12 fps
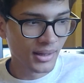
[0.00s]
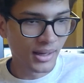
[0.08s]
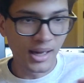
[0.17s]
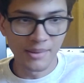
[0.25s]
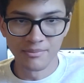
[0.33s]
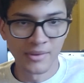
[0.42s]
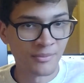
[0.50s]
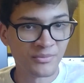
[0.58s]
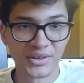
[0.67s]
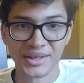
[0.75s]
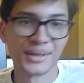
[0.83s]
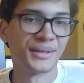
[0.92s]
I'm
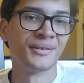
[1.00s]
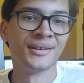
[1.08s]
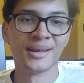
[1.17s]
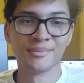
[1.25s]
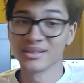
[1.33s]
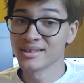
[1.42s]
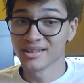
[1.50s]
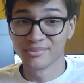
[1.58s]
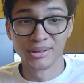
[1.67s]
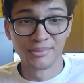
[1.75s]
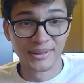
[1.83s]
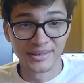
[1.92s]
forgetting their names. It takes
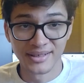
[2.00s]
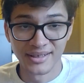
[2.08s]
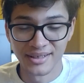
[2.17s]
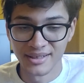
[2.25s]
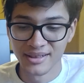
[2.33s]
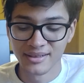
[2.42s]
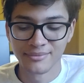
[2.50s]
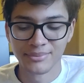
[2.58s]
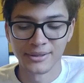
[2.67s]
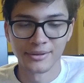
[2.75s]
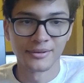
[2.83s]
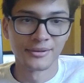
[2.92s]
me a bit to
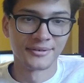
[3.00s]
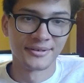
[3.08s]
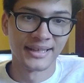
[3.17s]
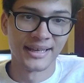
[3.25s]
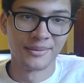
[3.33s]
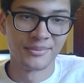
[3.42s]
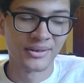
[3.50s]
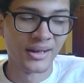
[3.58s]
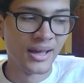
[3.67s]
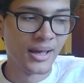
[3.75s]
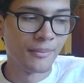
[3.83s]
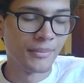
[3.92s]
learn names,
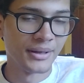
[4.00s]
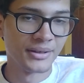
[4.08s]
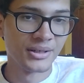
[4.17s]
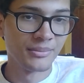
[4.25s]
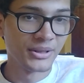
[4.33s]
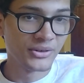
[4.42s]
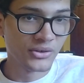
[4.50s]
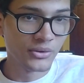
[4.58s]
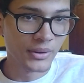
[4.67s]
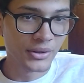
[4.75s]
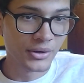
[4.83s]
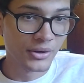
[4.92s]
but she meets two
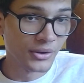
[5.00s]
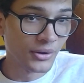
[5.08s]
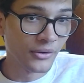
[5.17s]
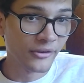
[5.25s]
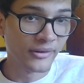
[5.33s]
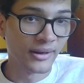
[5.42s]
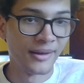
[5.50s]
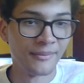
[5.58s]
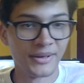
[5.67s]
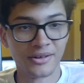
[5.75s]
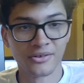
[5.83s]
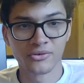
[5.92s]
other girls
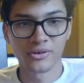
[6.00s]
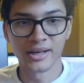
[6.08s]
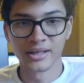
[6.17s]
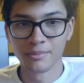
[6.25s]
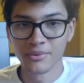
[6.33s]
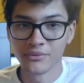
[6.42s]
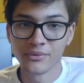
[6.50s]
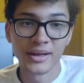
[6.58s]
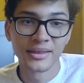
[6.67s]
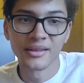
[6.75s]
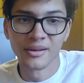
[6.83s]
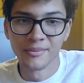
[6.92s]
and is trying to
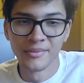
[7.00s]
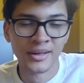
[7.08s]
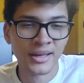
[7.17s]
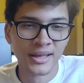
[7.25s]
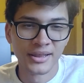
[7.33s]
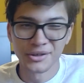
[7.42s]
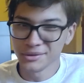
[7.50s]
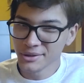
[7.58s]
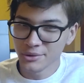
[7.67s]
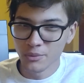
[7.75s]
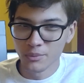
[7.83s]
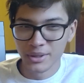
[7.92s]
befriend them. They're a
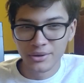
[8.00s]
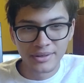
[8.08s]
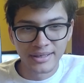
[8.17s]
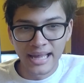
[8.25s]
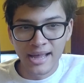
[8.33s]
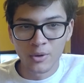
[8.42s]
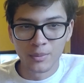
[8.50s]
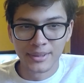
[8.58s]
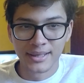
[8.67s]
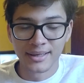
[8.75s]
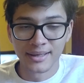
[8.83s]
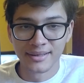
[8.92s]
little weirded out
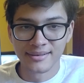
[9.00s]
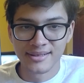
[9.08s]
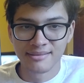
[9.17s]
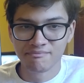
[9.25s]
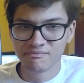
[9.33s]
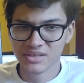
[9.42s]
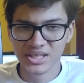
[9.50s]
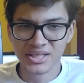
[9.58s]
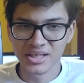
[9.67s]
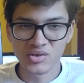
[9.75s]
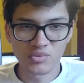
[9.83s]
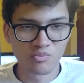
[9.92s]
because she
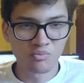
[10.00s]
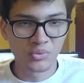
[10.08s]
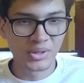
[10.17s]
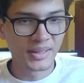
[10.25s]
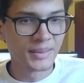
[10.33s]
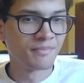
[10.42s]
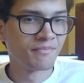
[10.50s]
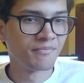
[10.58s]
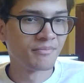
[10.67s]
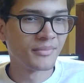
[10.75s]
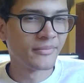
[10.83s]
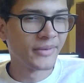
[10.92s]
doesn't really
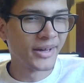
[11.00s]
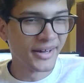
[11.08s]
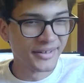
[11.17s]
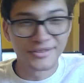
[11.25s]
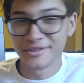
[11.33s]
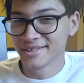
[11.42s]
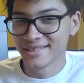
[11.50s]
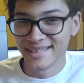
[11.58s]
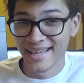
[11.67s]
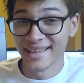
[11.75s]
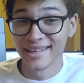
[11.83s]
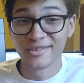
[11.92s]

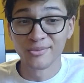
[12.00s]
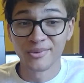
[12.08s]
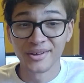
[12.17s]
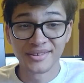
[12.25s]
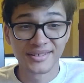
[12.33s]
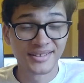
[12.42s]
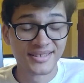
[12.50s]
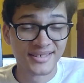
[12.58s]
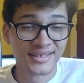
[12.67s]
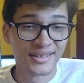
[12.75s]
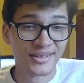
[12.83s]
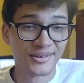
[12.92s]
understand what's
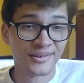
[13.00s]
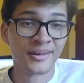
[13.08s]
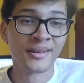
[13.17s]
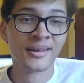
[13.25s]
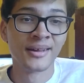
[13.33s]
considered